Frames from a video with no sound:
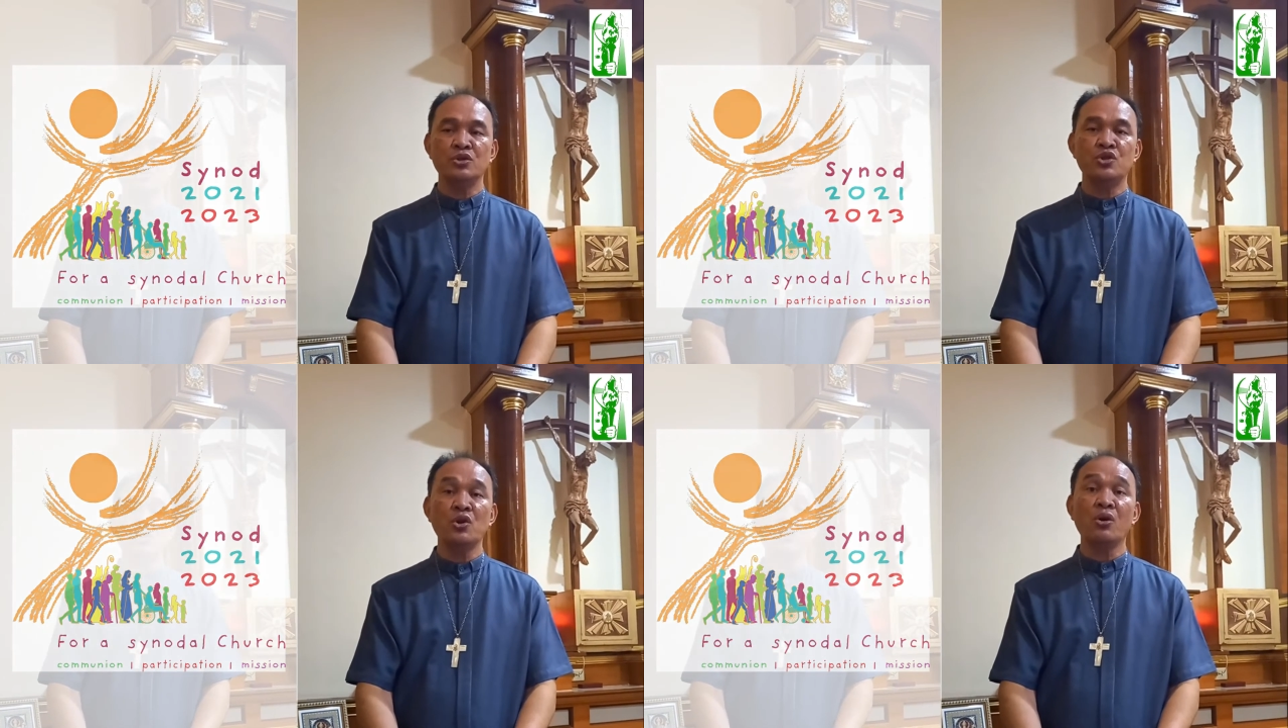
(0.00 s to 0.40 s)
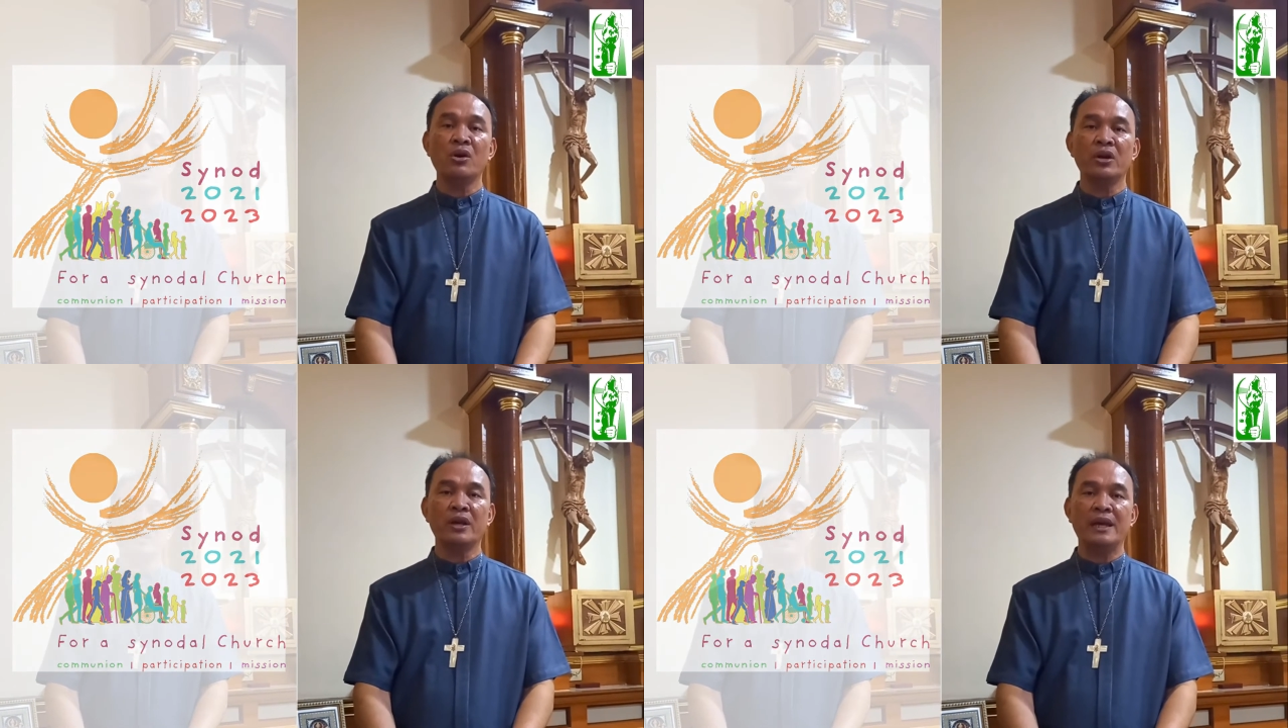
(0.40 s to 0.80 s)

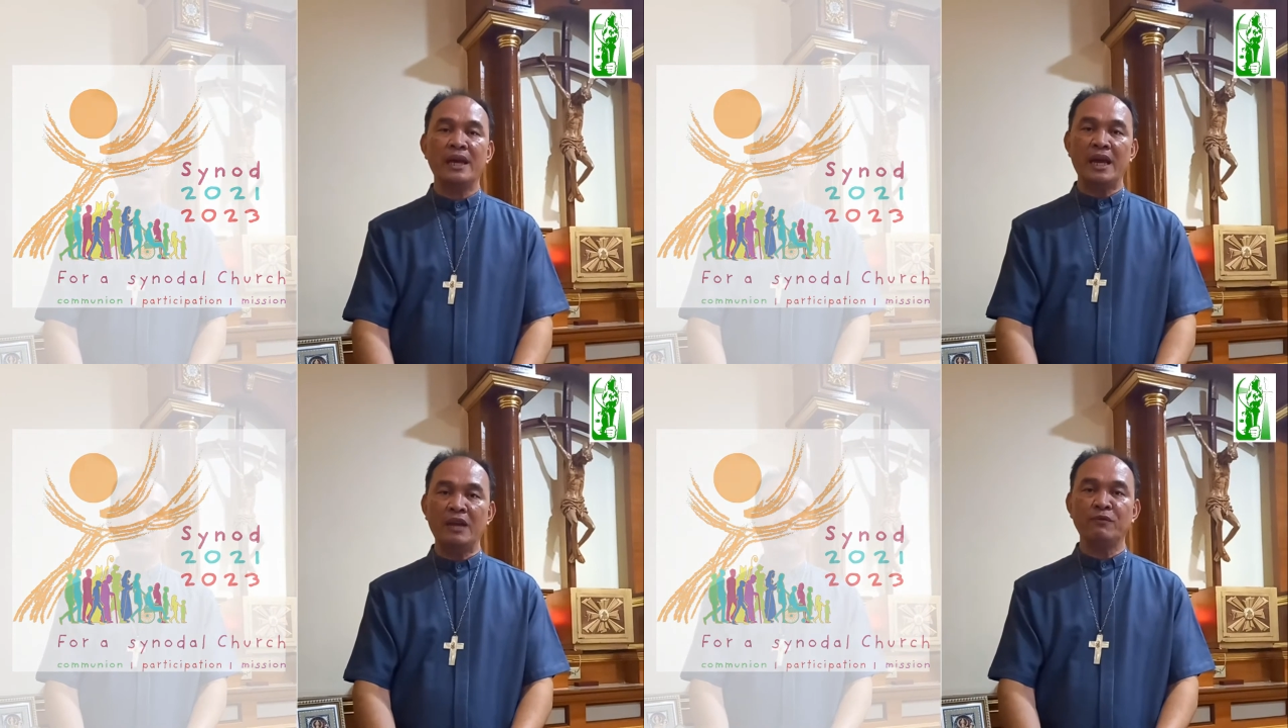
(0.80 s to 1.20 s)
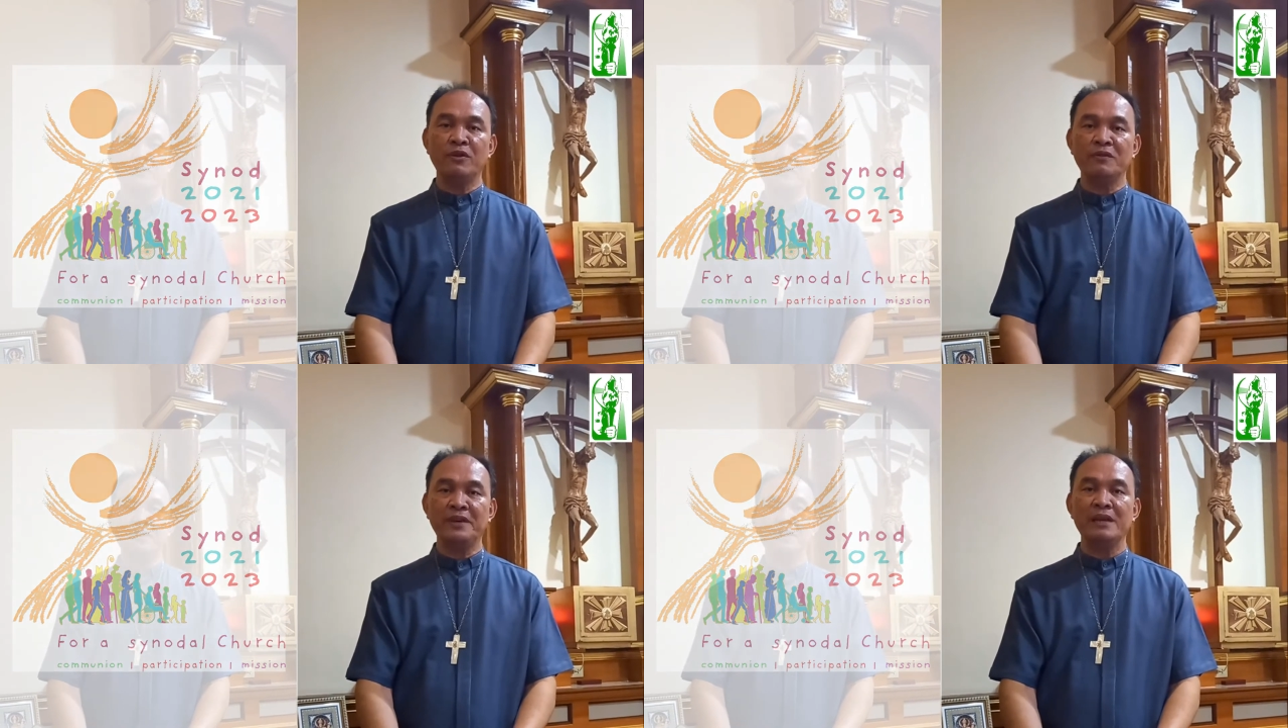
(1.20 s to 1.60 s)
joy, and
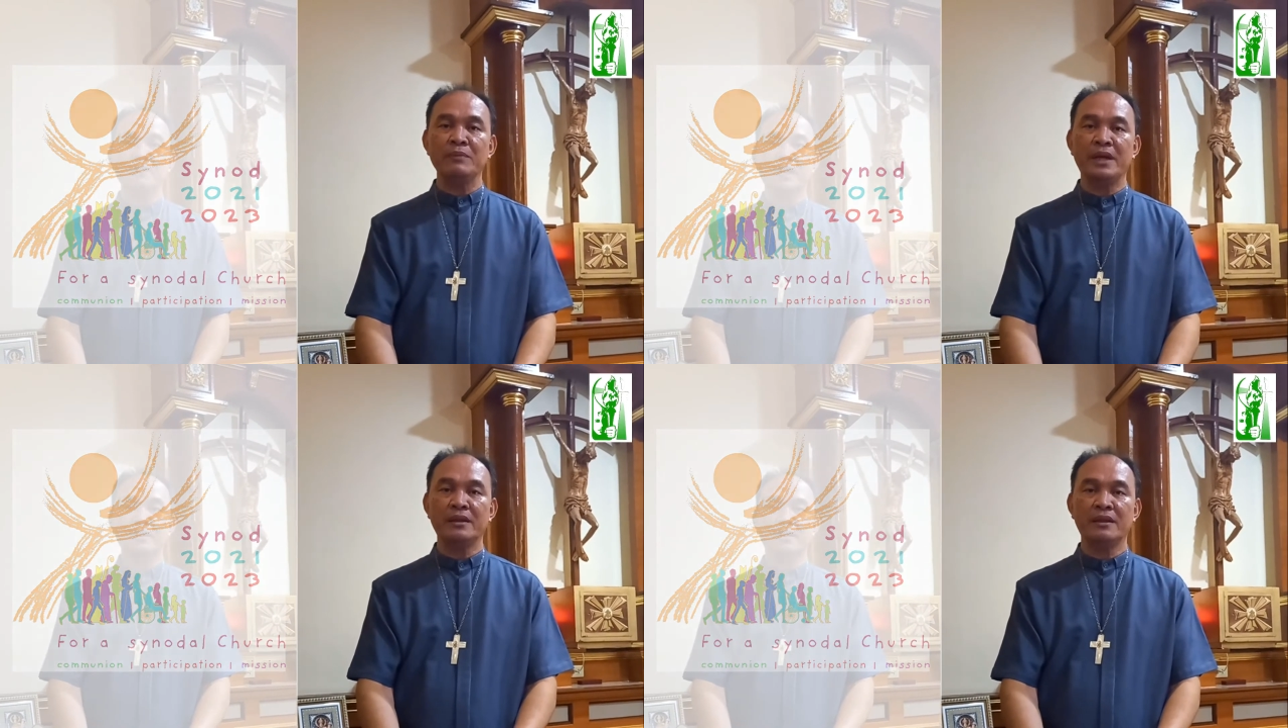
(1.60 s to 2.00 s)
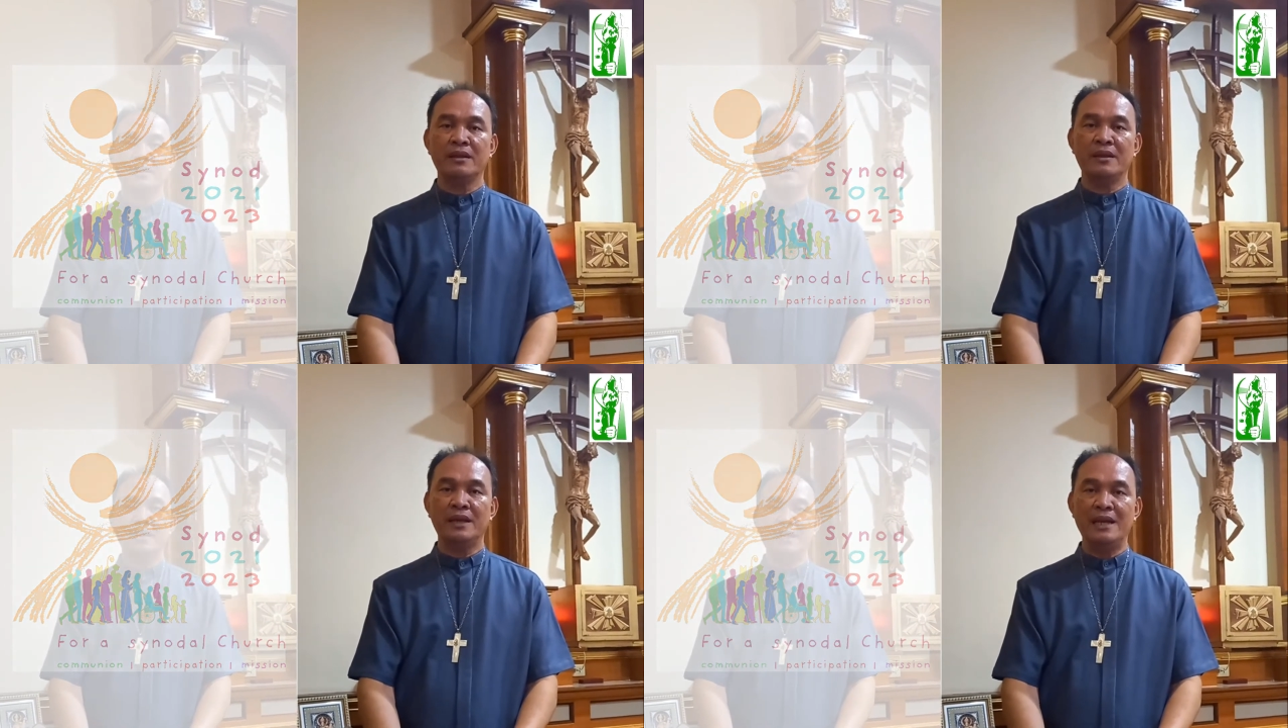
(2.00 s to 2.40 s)
fulfillment
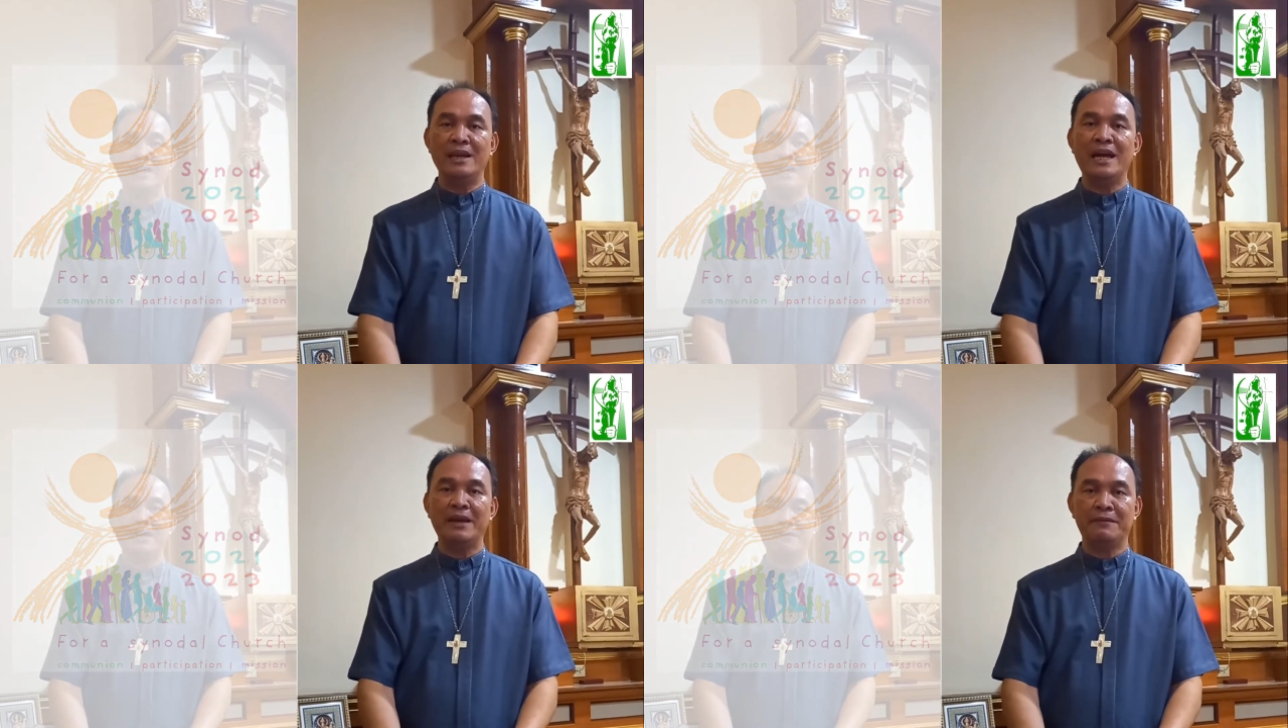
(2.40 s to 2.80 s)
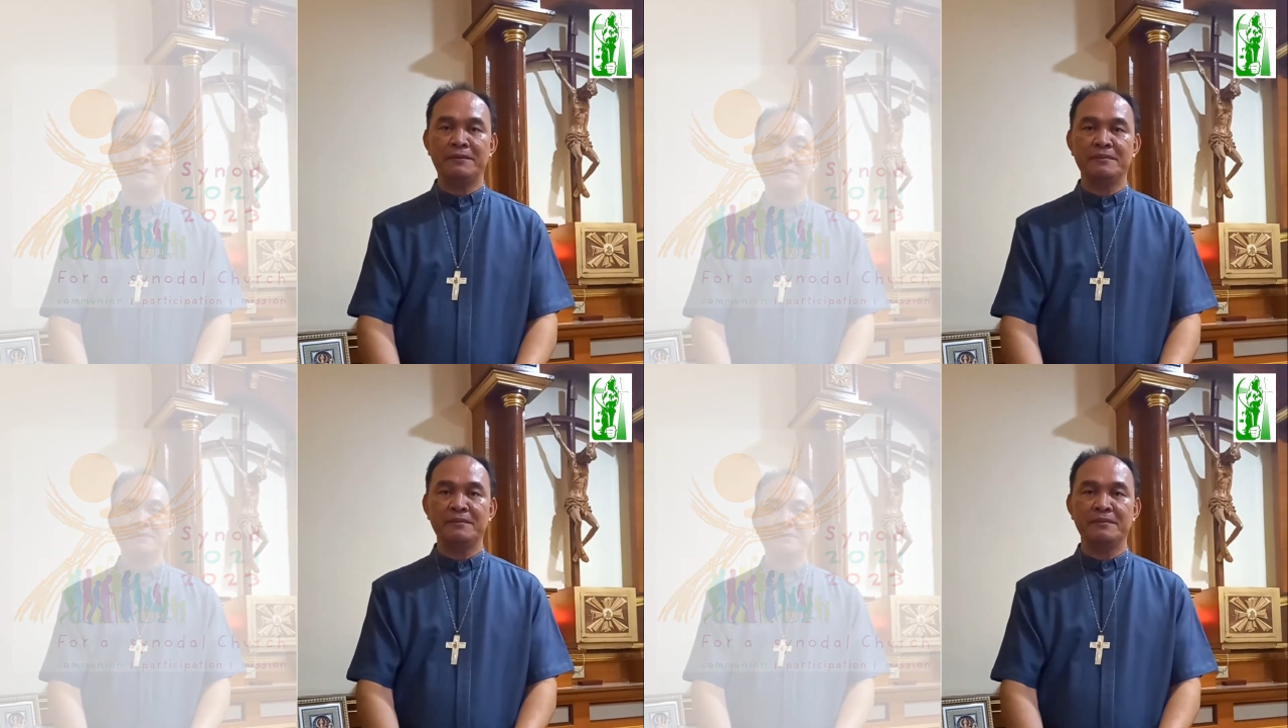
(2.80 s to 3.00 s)
in life.